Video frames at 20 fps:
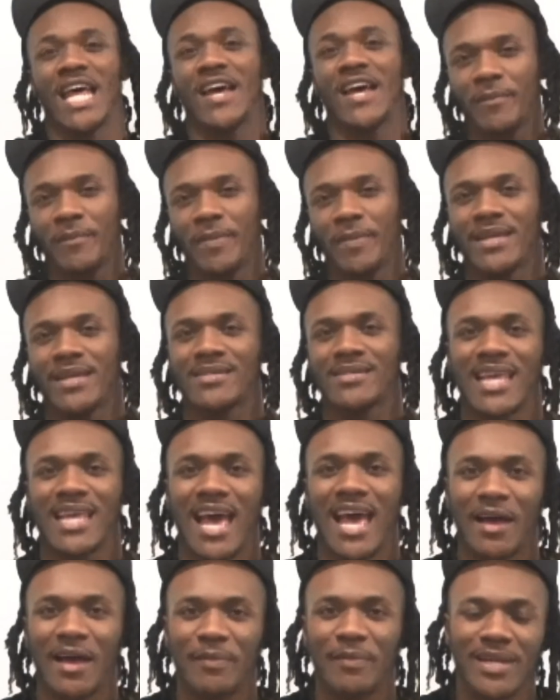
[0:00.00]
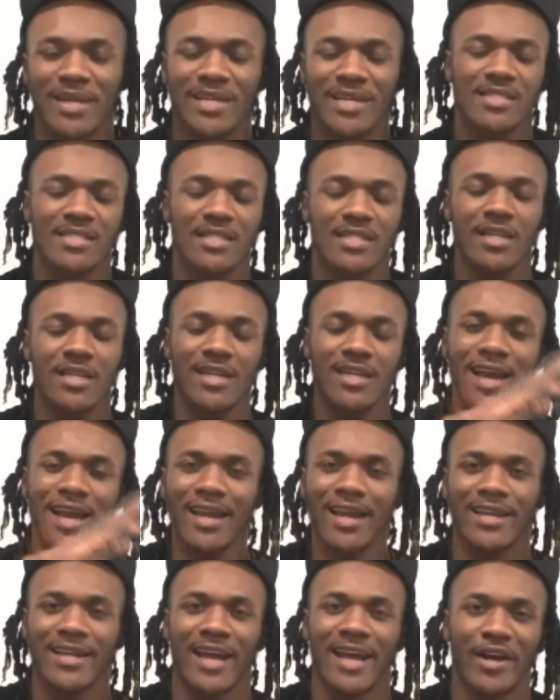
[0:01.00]
never be a side bitch.
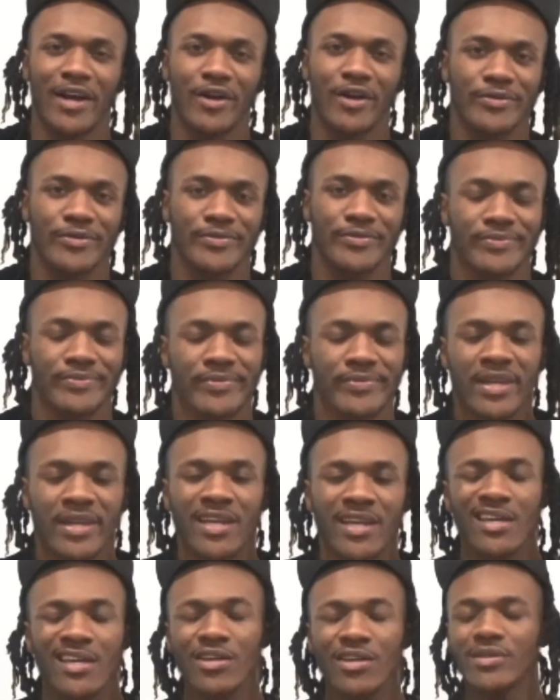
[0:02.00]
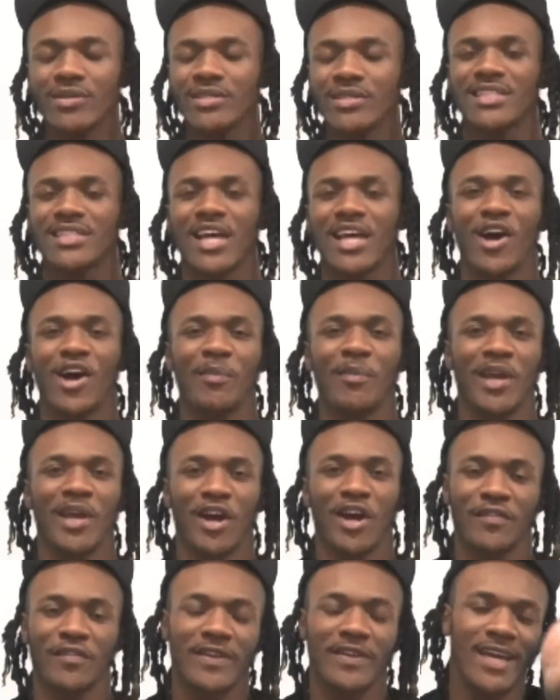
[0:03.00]
Cut it out. You was throwing me
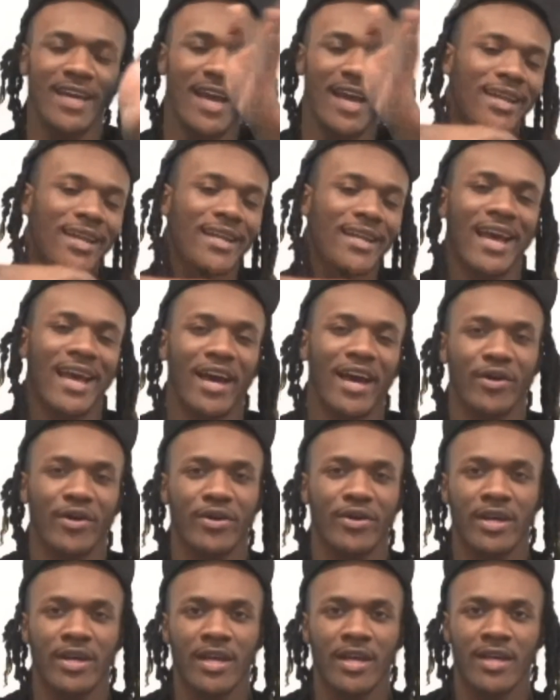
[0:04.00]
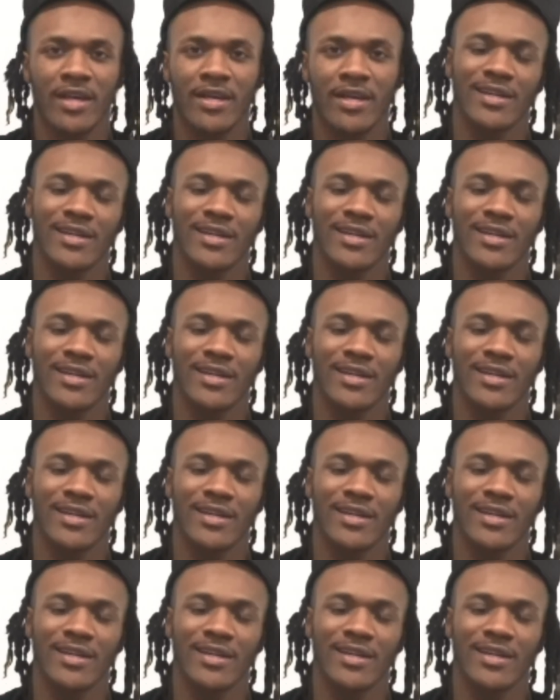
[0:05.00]
off. Cut it out.